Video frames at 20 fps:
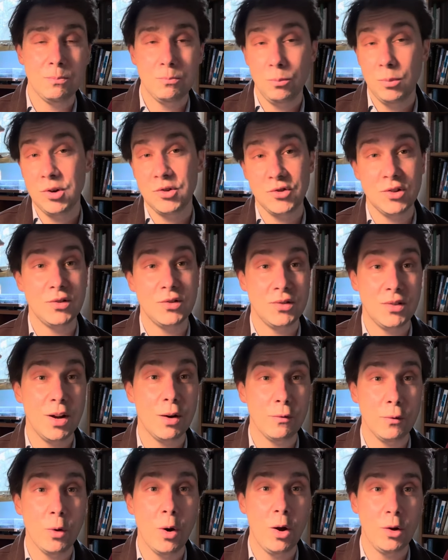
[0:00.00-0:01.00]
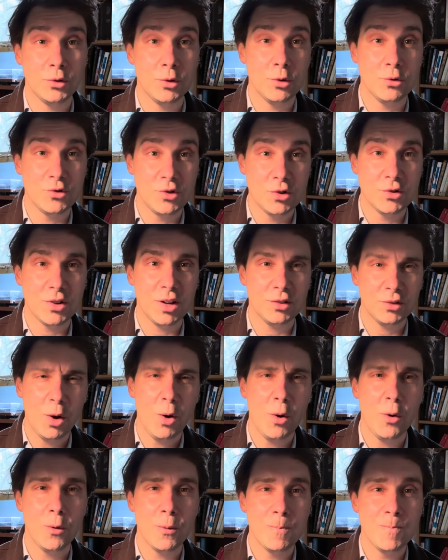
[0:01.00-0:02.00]
which is therefore also Žižek's
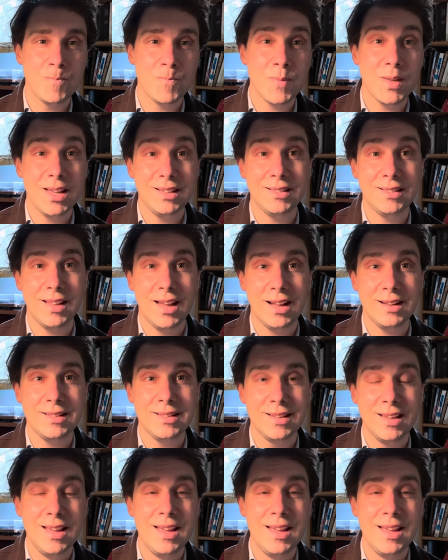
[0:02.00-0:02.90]
own, is that